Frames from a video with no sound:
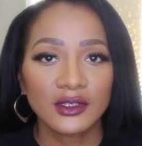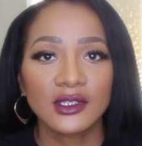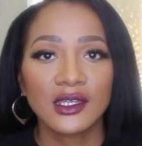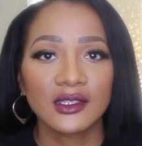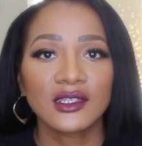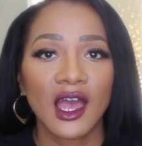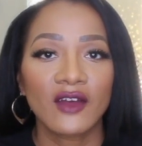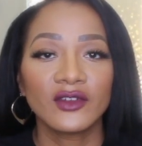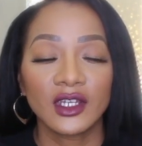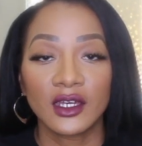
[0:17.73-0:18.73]
since
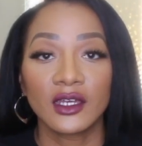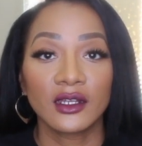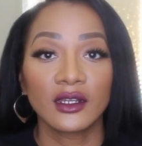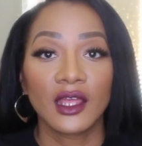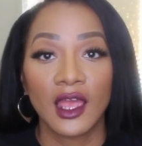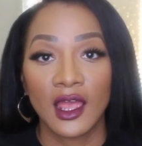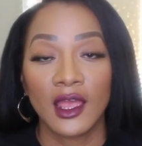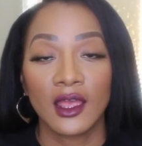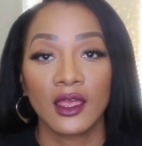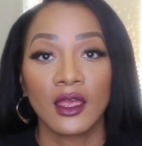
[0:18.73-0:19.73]
I've done
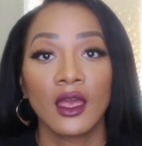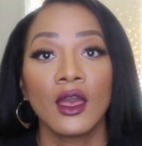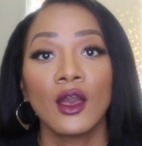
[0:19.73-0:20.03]
a